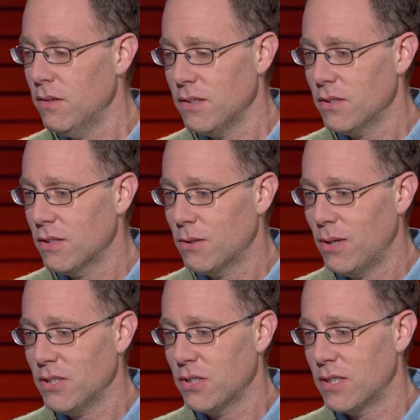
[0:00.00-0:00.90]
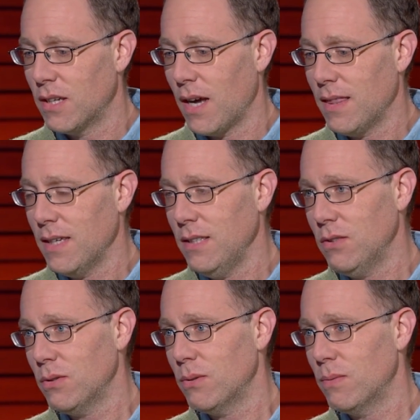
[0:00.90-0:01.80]
You know, it's a good question. I think
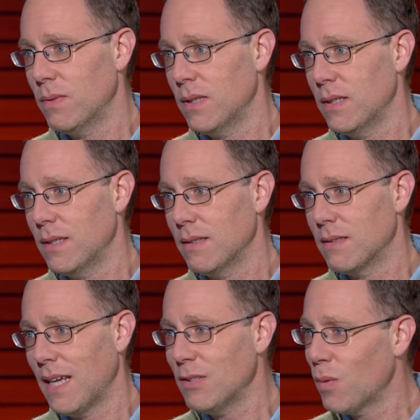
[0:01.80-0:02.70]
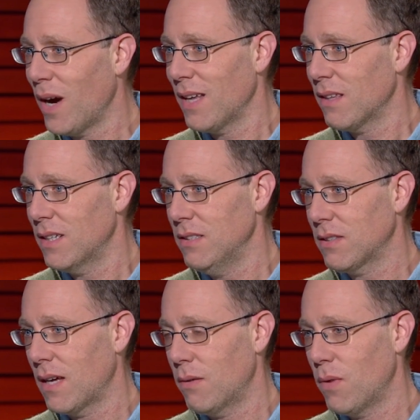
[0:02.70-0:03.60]
he's sort of, that's where I thought
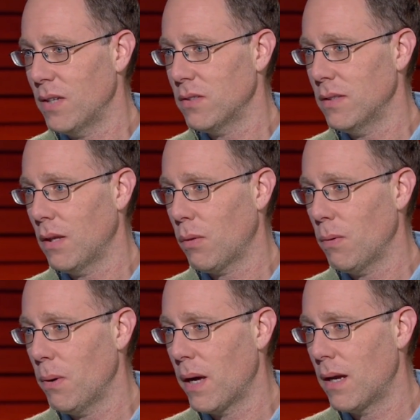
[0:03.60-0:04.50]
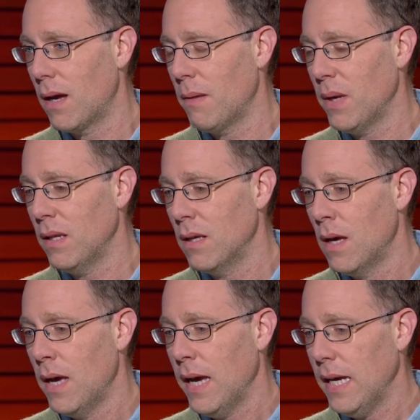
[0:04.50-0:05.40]
he's kind of wrestling through it. I mean,
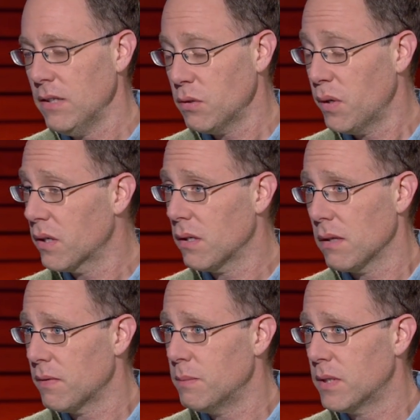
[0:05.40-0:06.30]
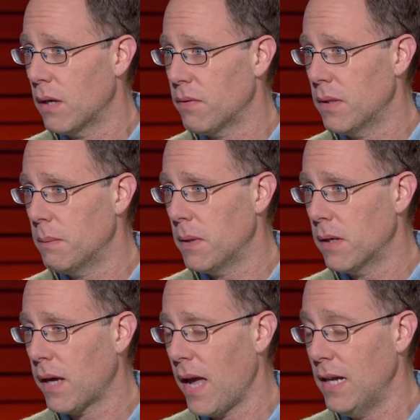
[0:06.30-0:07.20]
he is critical of himself in the
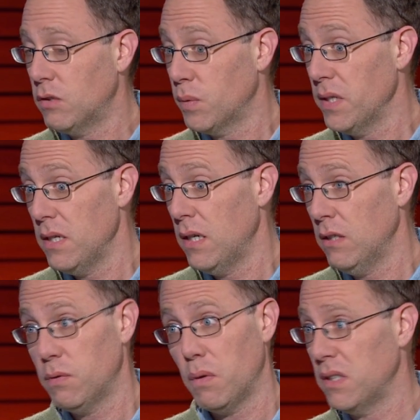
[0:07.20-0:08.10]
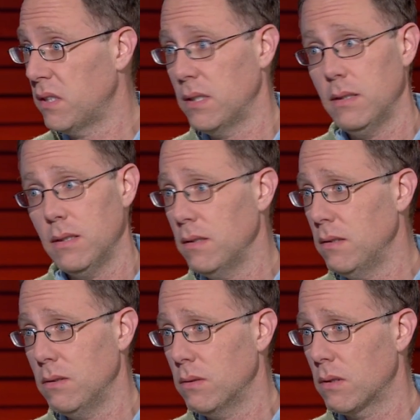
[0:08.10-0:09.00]
book, and it's written in his voice. He
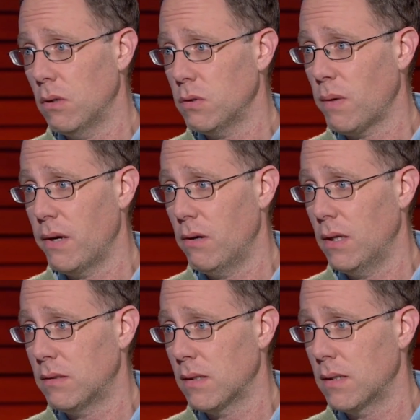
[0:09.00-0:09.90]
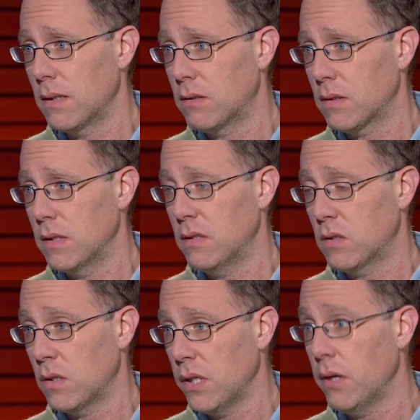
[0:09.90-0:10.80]
didn't use a ghostwriter, and it's it's
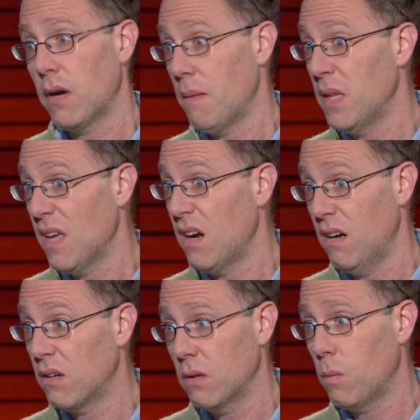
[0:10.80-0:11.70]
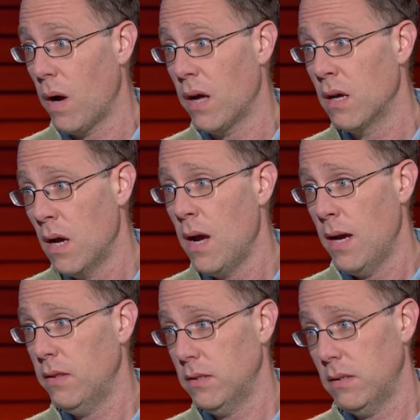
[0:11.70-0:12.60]
it's clear, and I mean that in a good way,
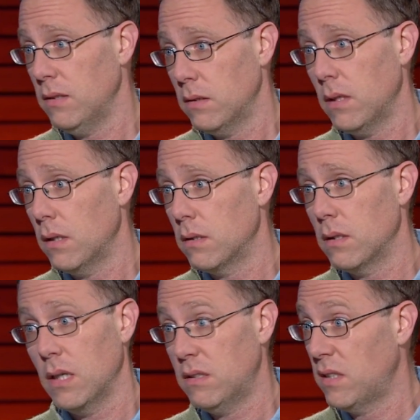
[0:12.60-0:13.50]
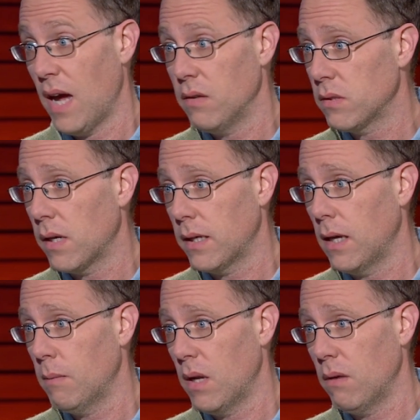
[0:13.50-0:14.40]
in the sense that it sounds
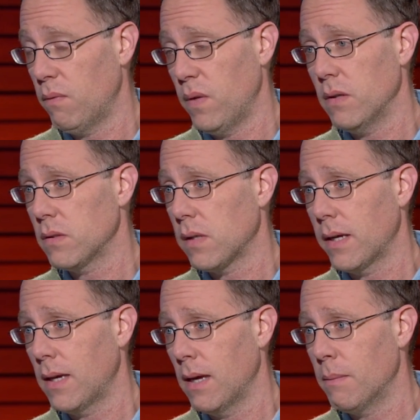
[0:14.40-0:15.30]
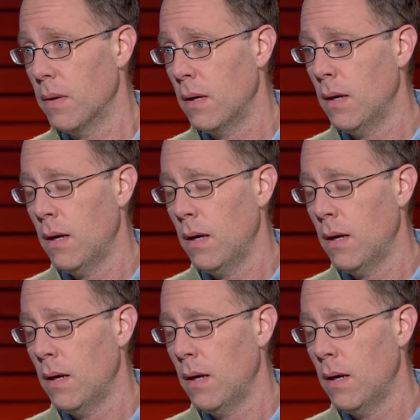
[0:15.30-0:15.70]
like him and it feels like him,